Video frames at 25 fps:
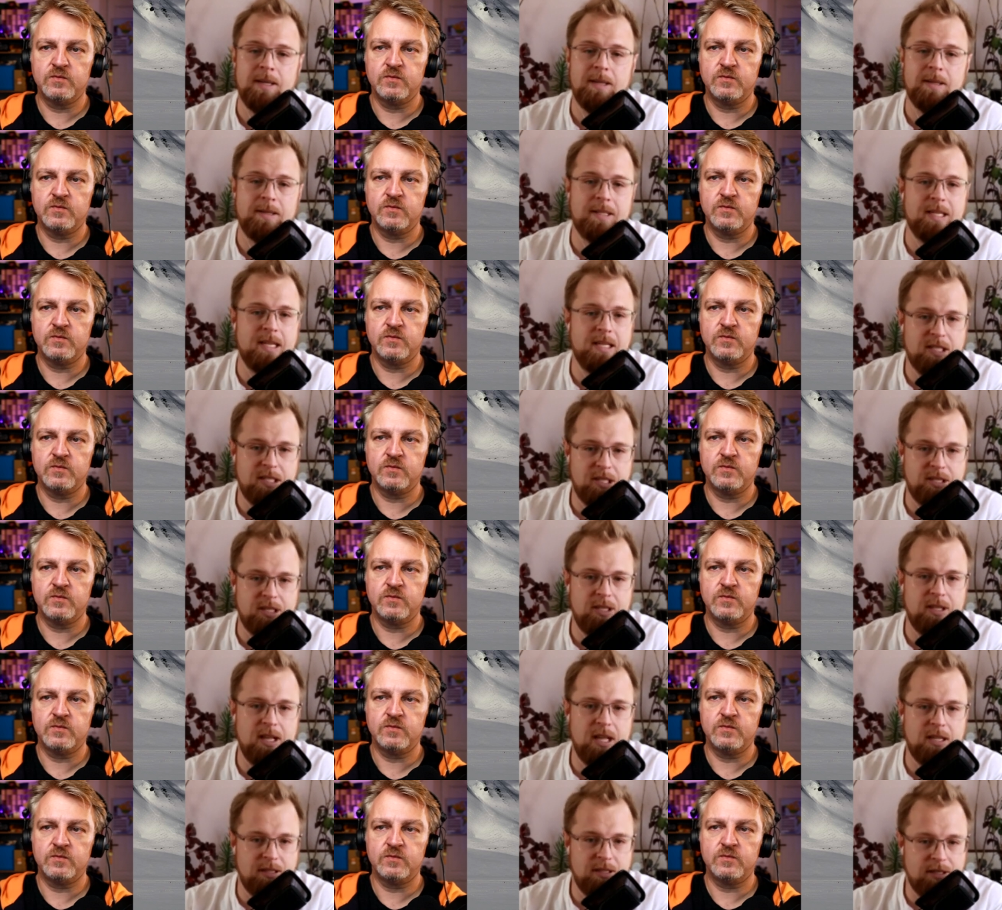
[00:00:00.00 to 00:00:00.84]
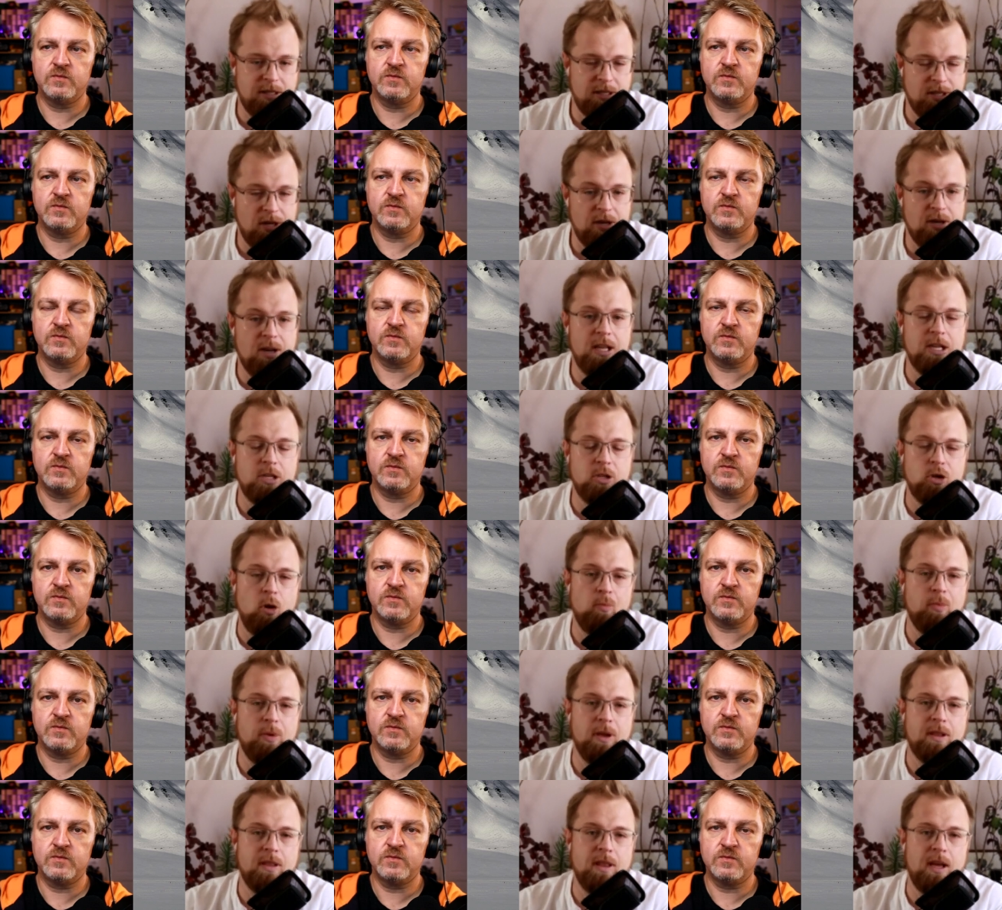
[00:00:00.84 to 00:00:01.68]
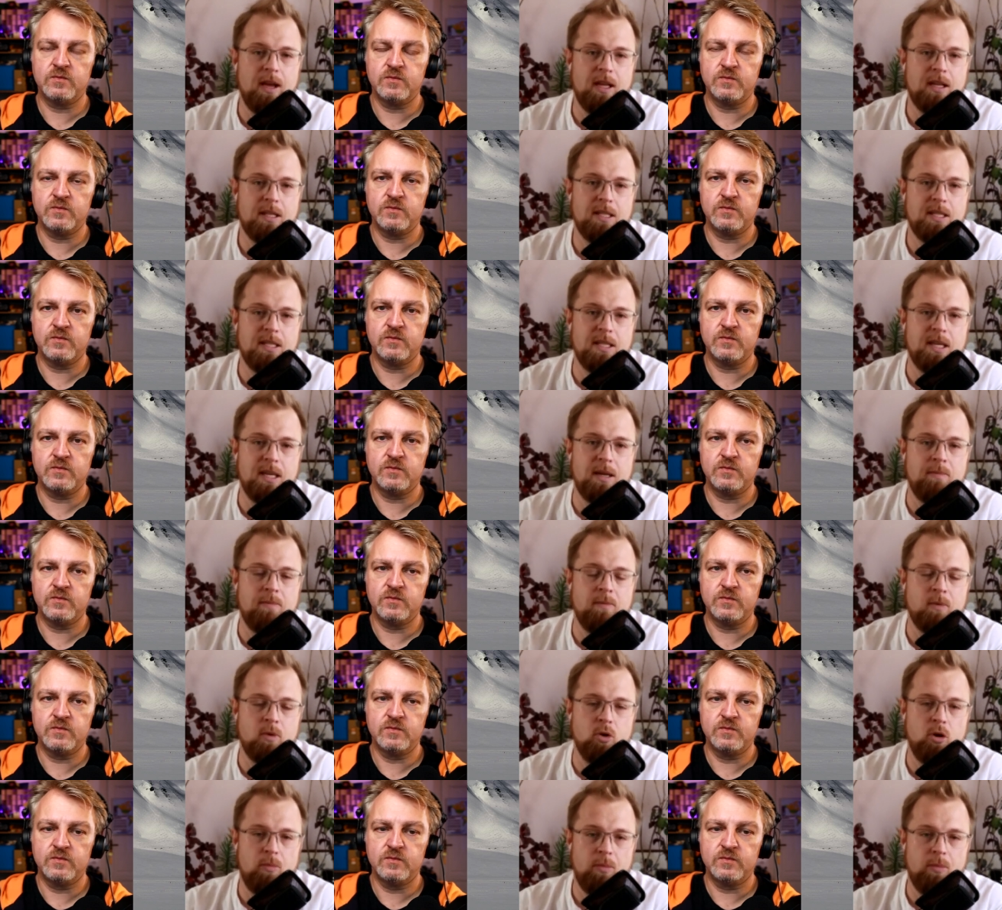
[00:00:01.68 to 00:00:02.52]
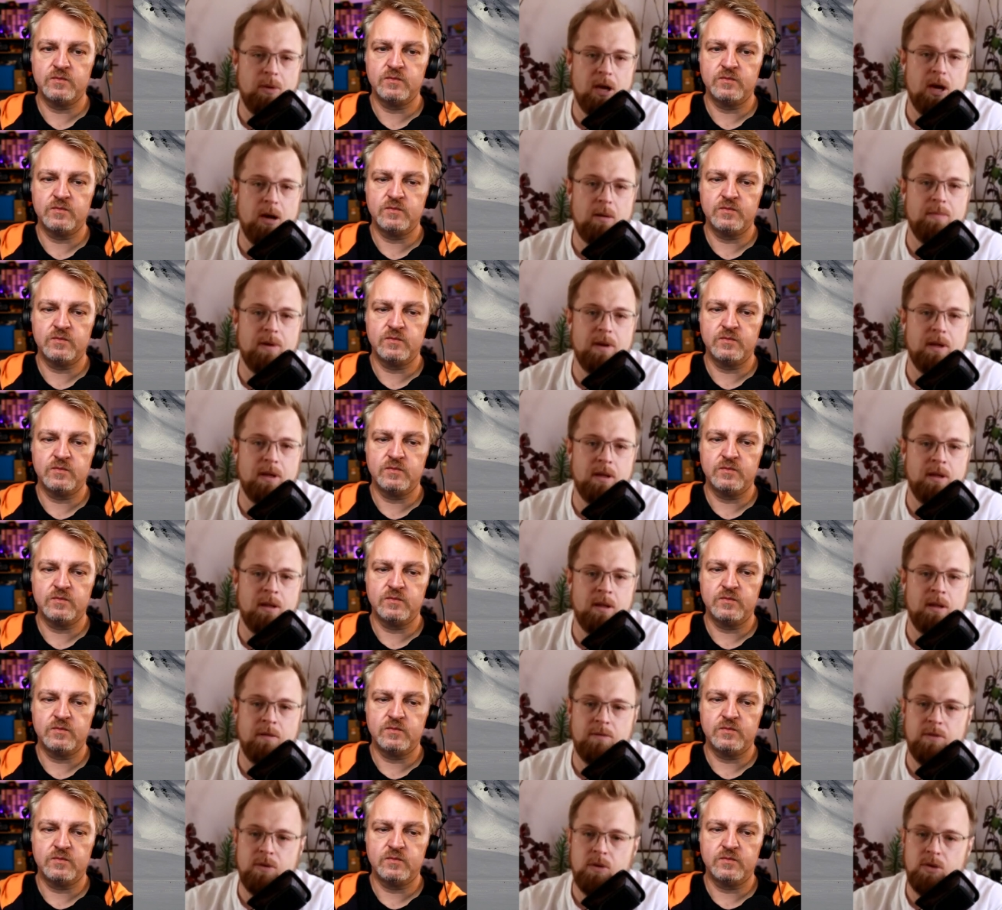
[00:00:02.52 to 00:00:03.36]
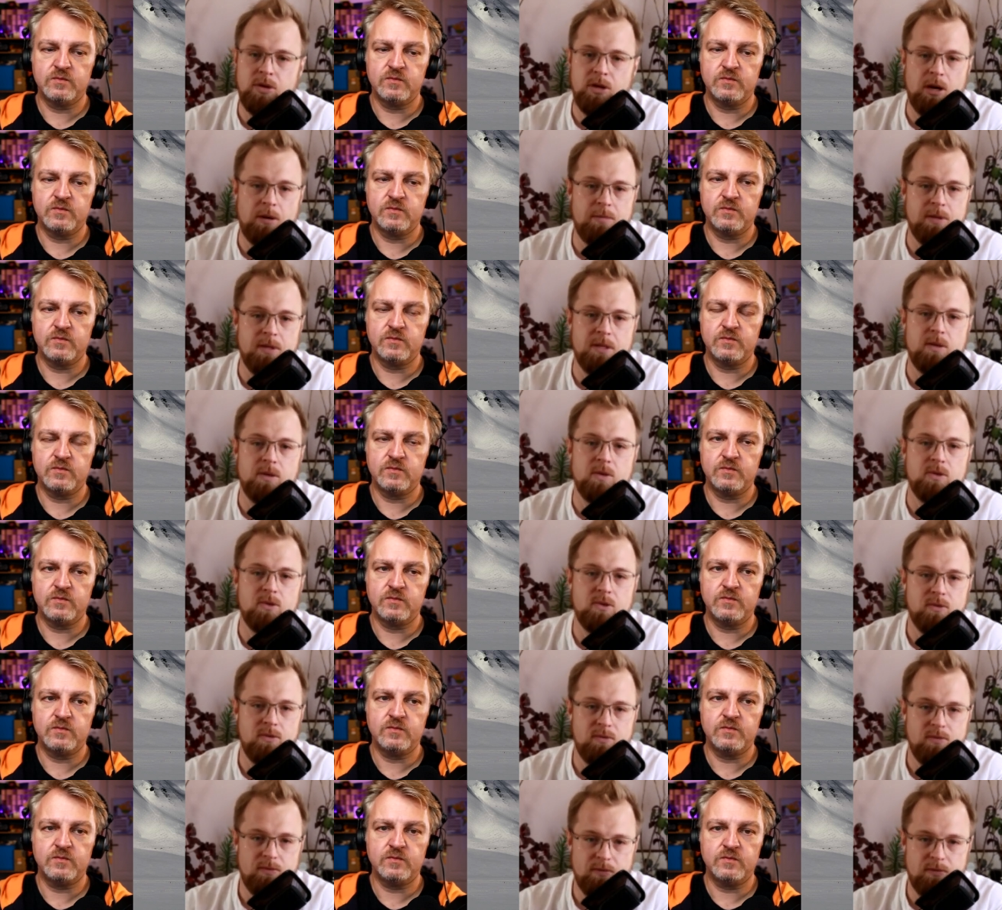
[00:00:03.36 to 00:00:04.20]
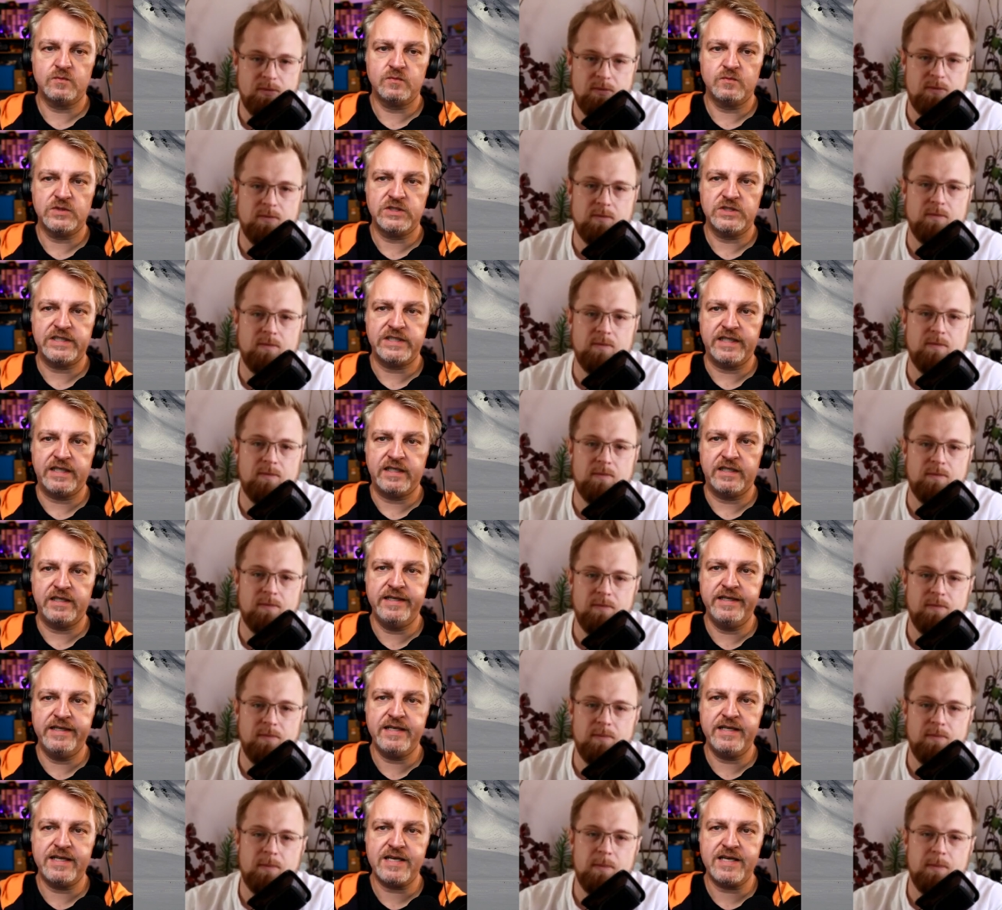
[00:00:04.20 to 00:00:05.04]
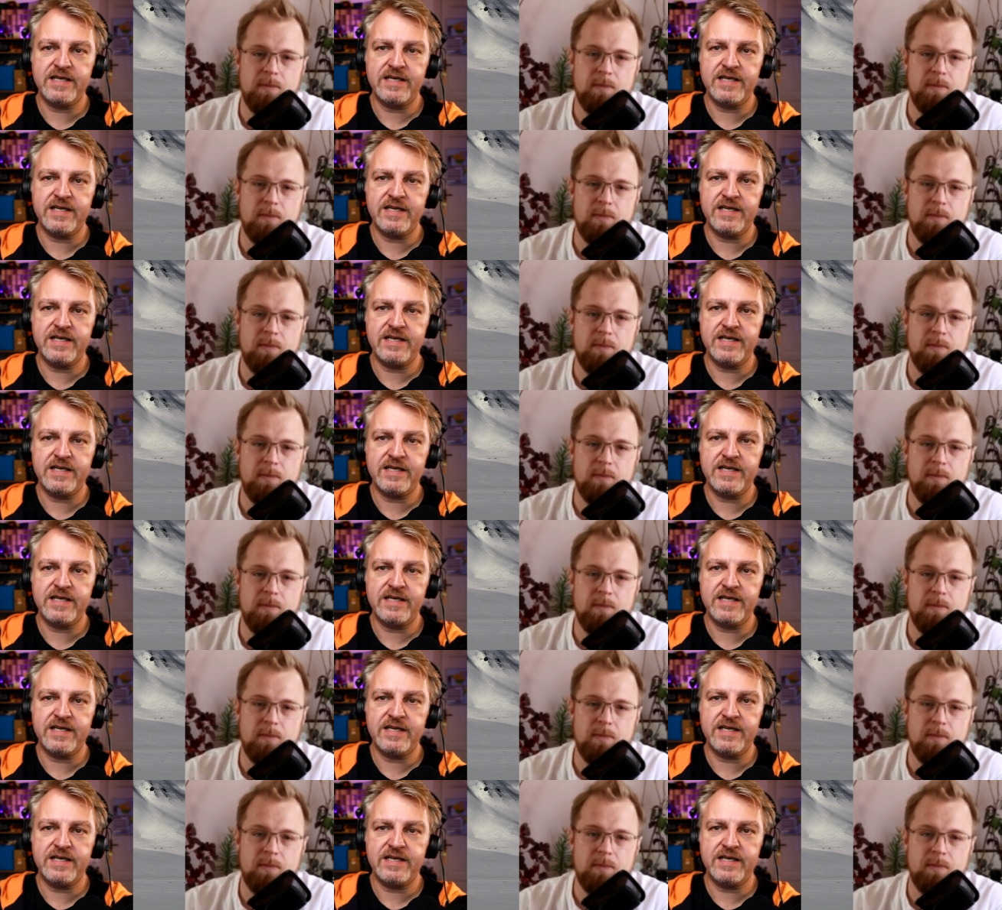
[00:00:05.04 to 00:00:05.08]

Speaker 1: That's that's certainly a topic that's um, coming up in the future episodes.
Speaker 2: Yeah, and